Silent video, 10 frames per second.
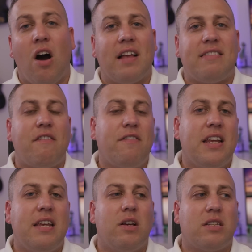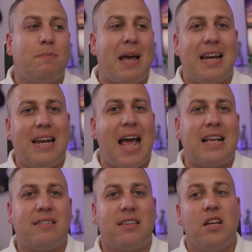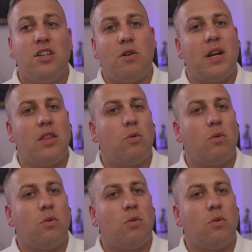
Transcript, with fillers: I definitely spend less doing it